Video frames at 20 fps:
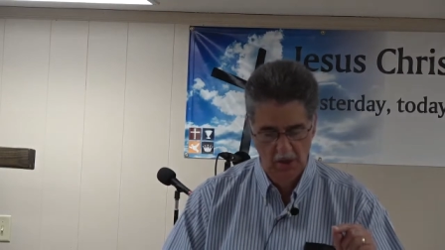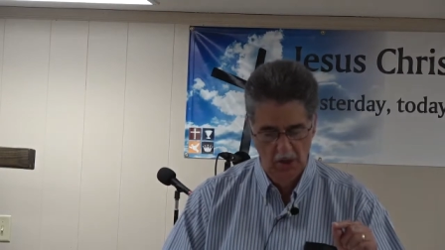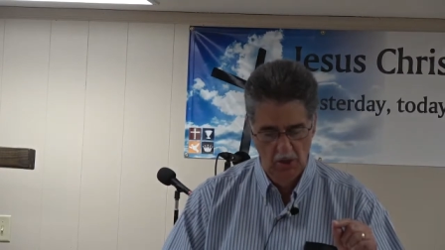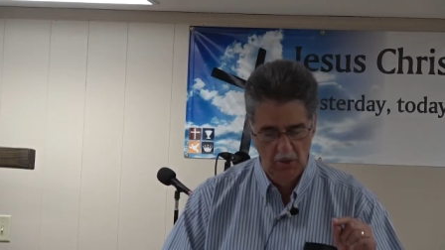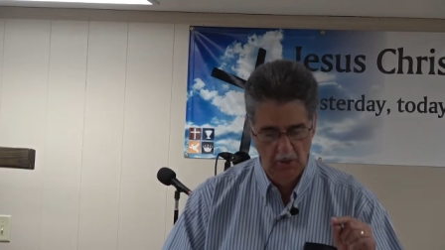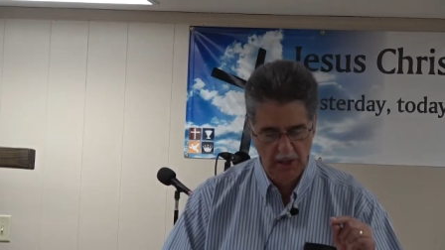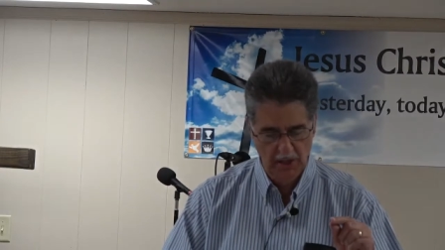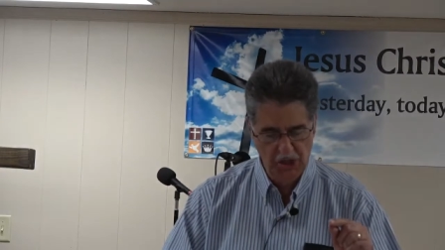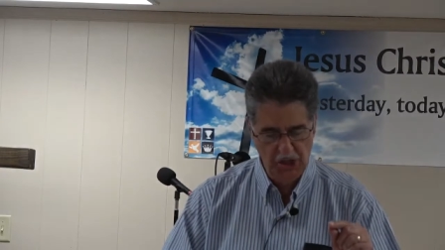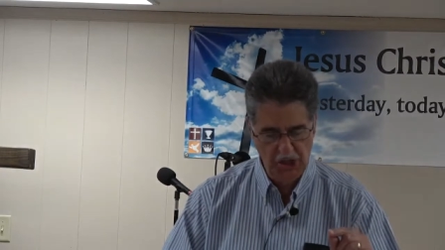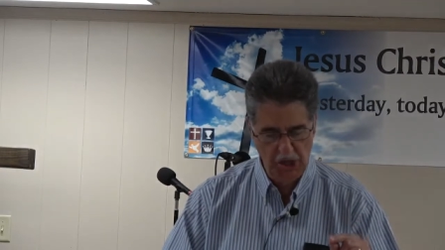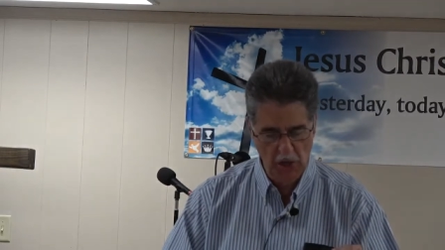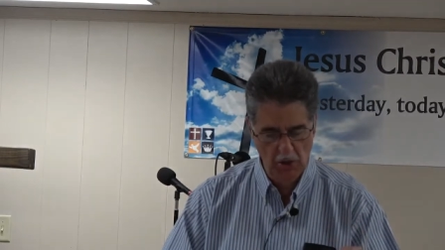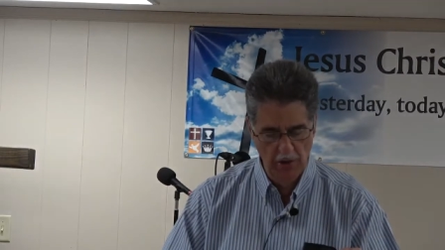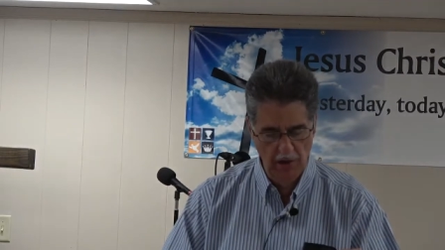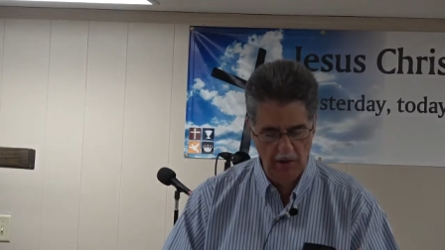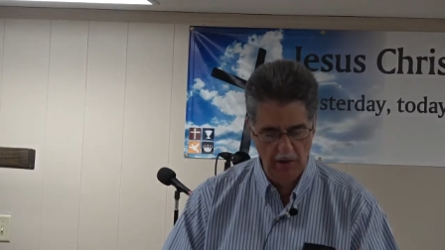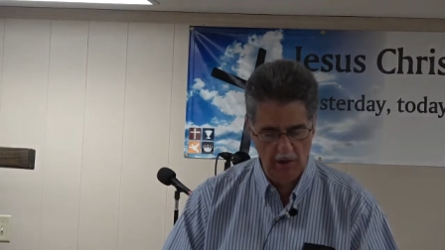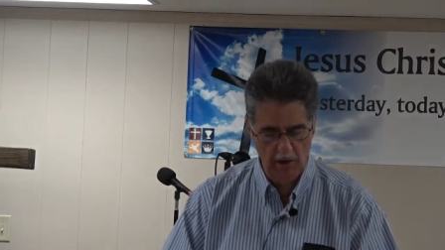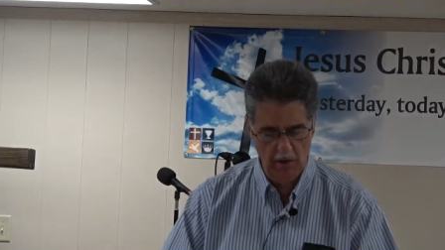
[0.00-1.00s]
who has
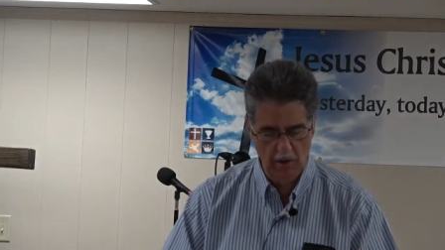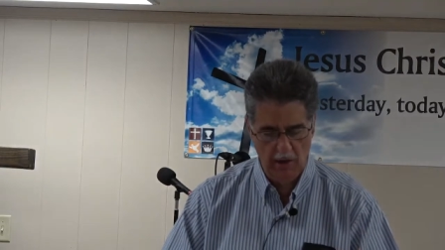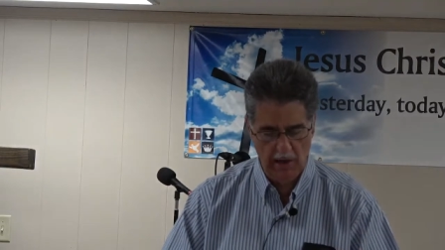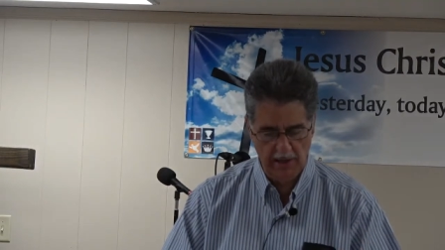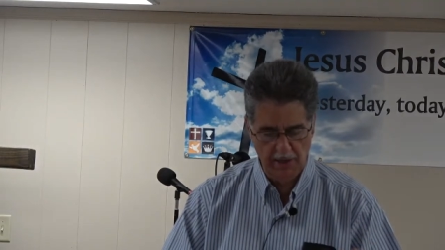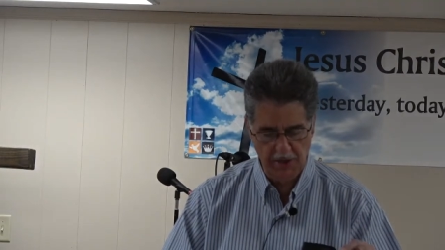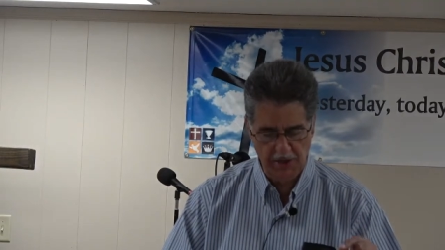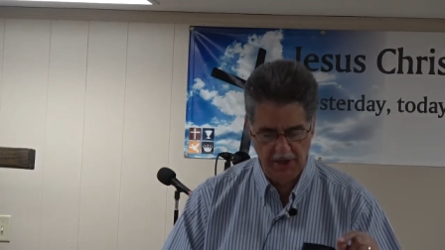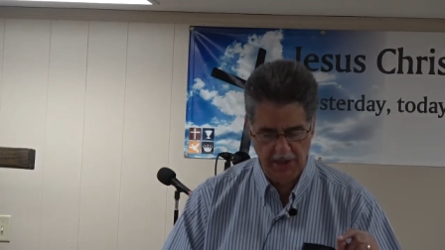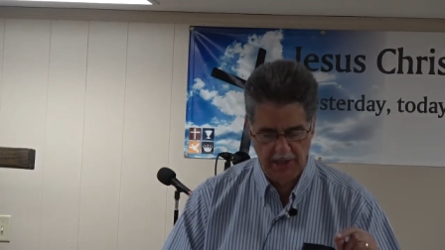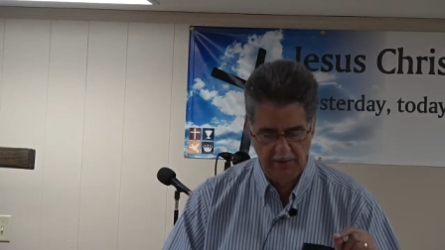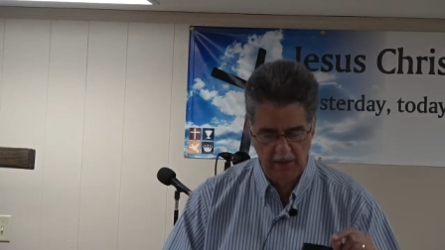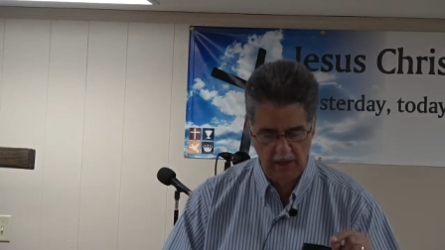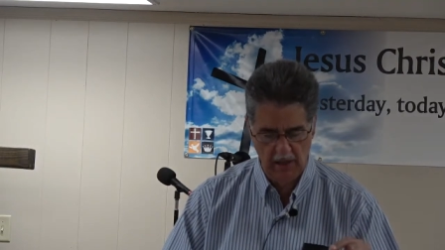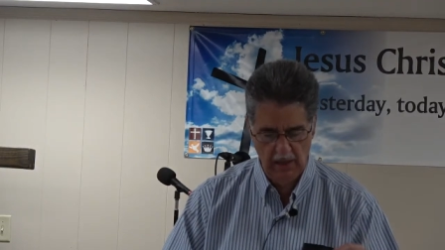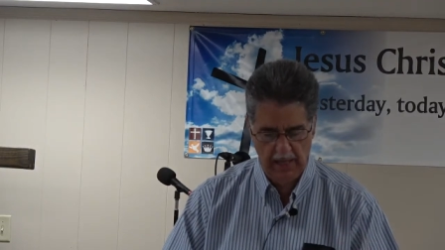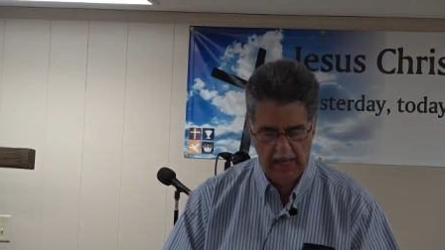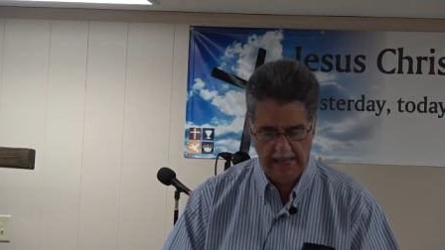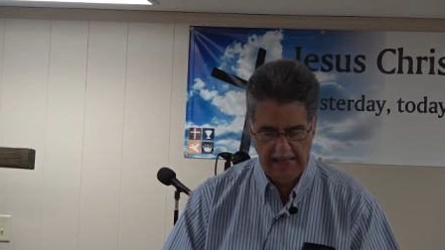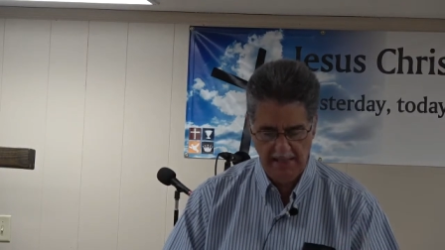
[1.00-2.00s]
shown in our hearts to give the
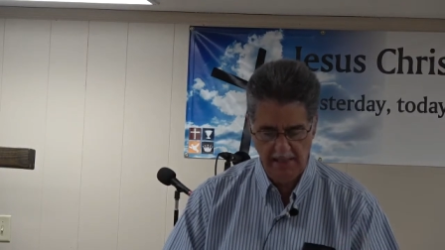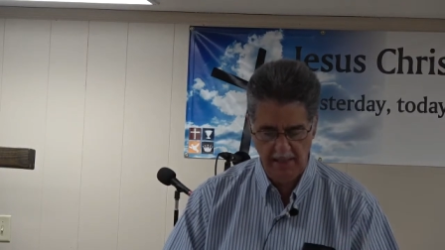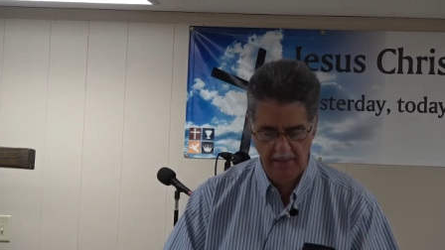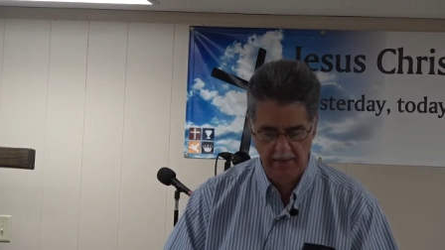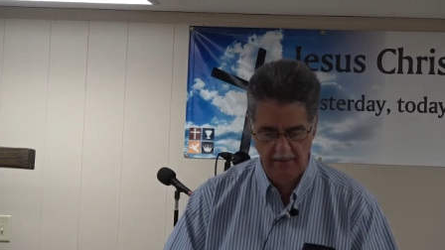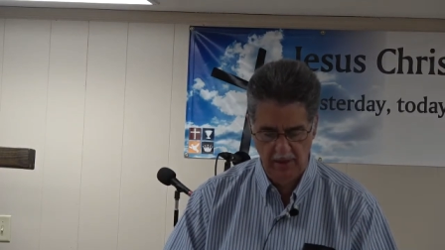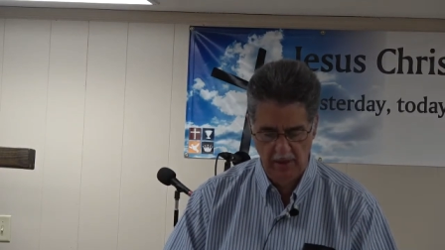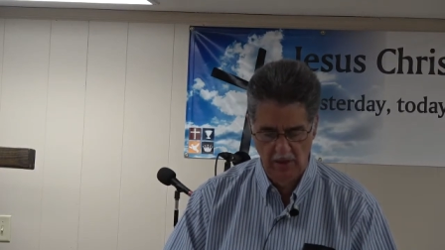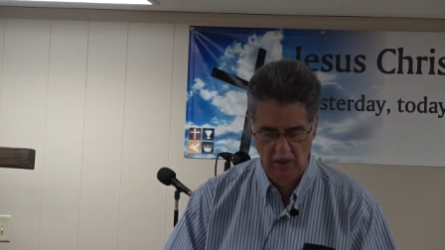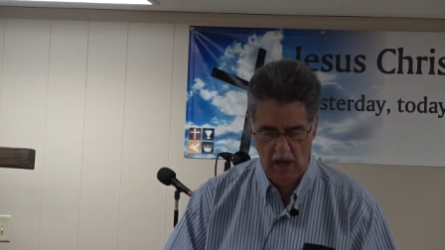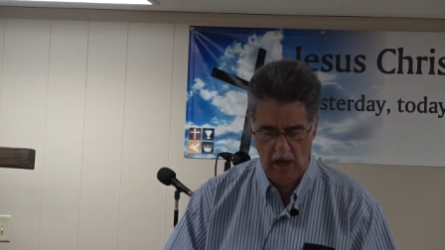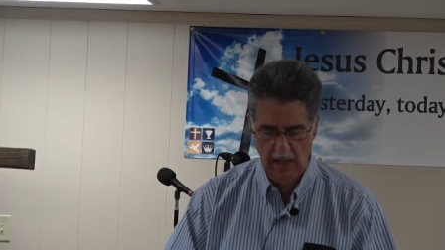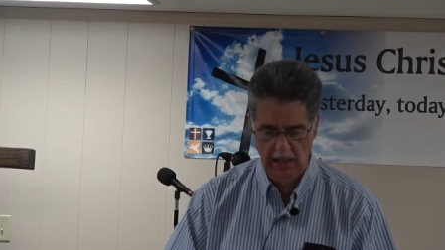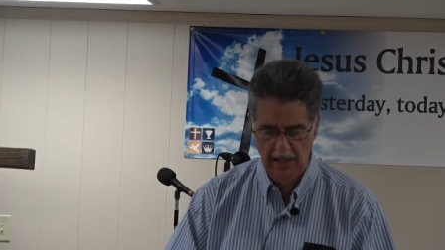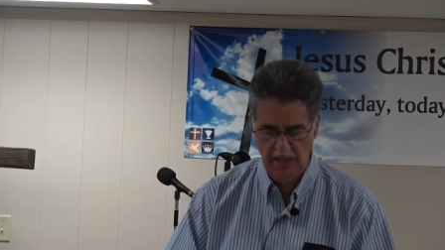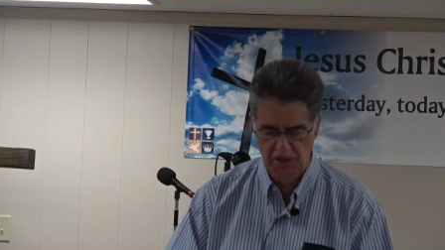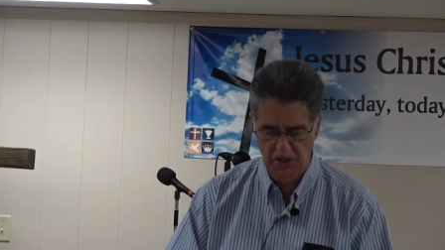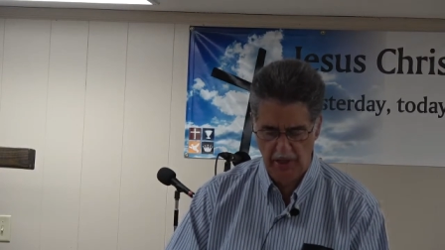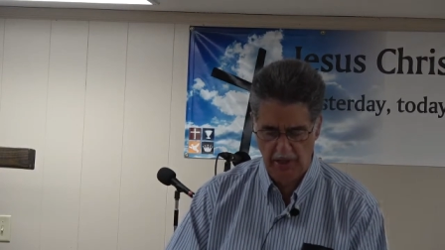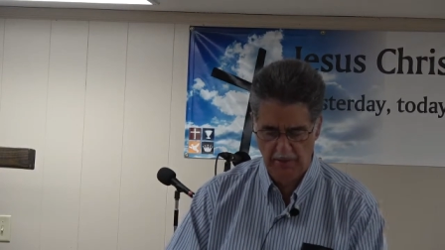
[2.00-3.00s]
light of the
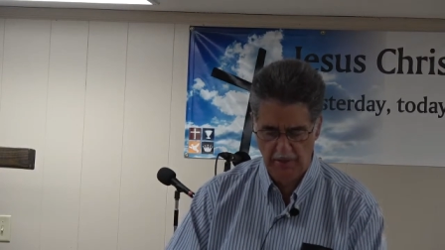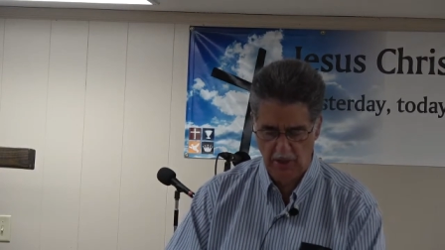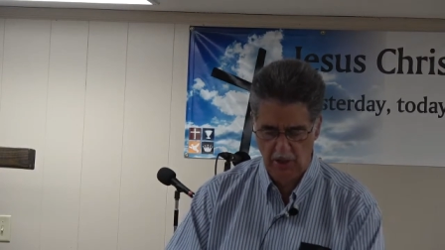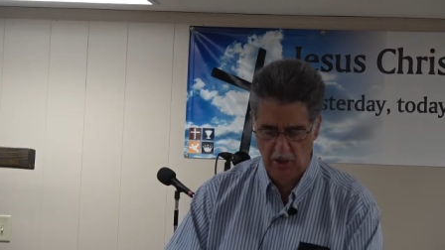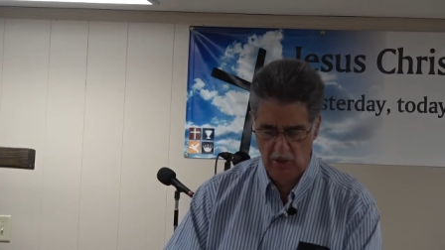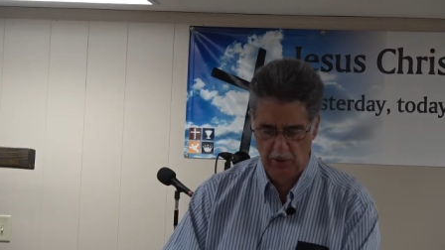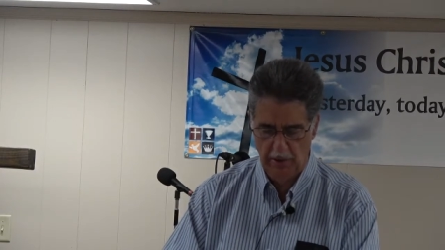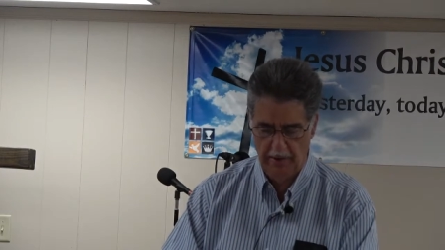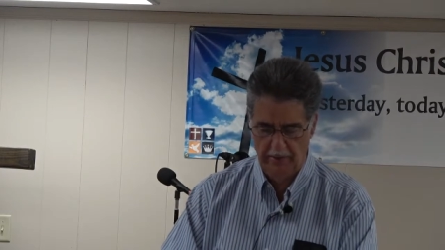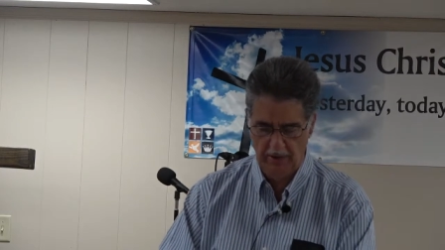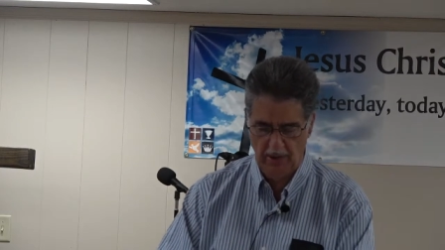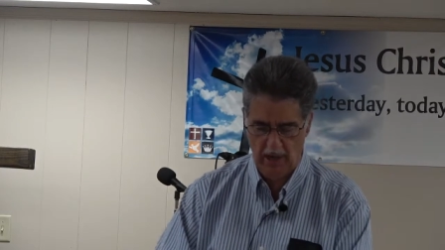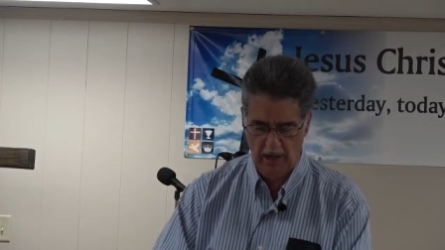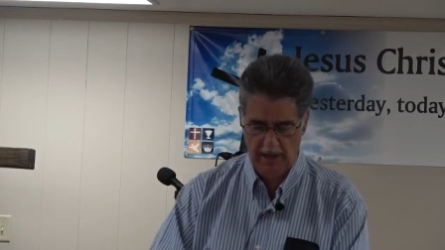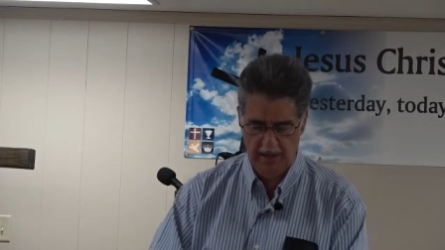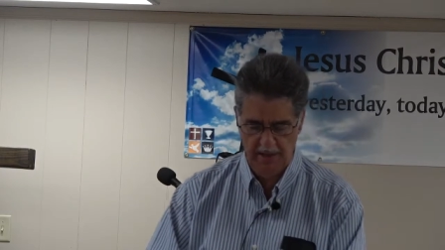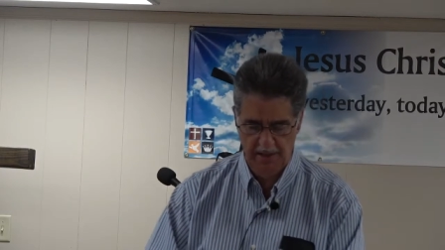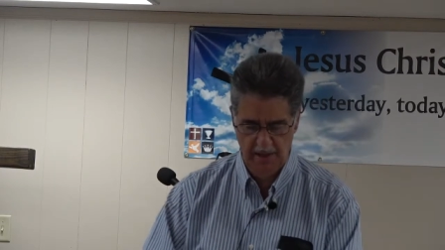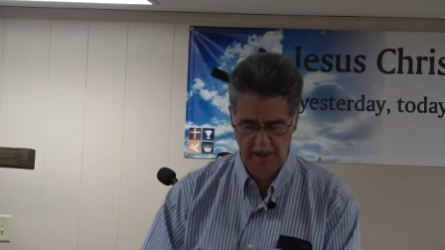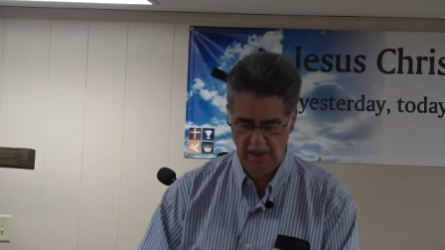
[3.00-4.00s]
knowledge of the glory of
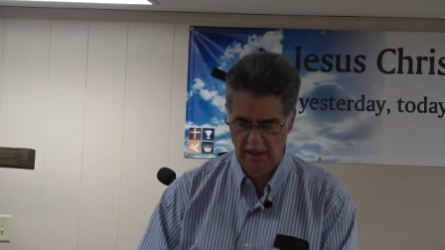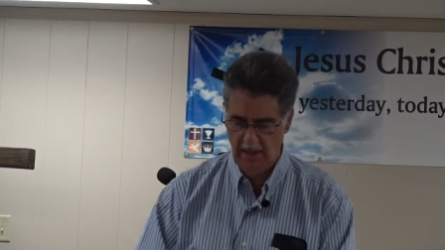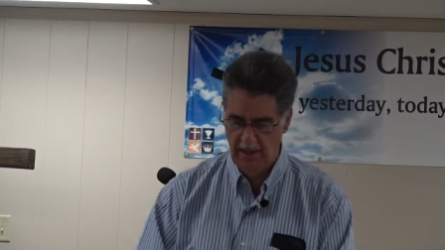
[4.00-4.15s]
God